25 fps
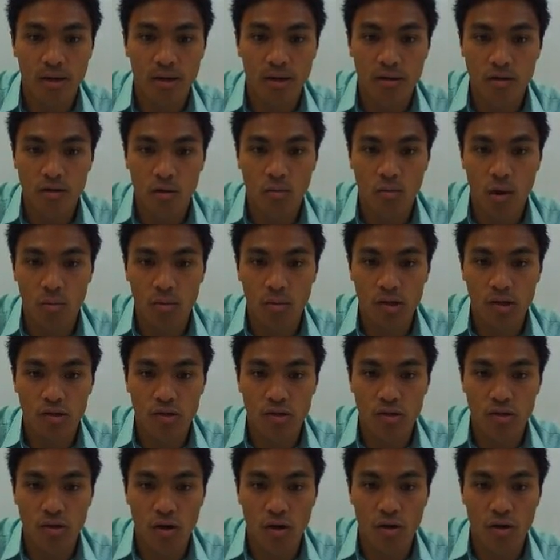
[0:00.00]
So what we
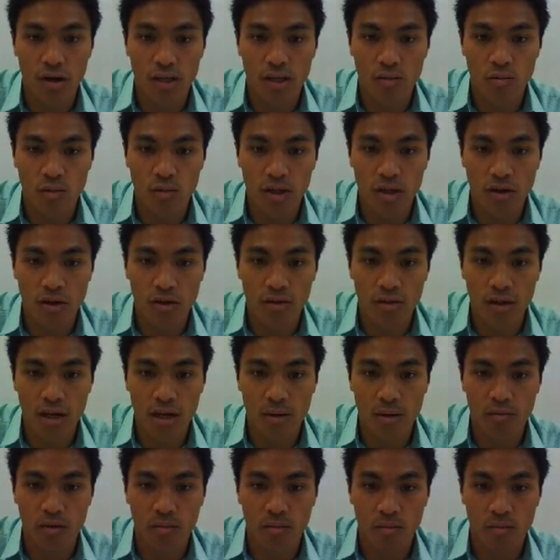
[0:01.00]
do know is we know the
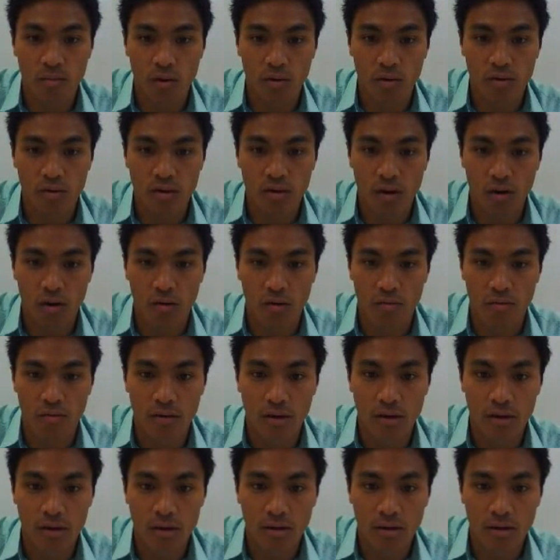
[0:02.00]
number of moles of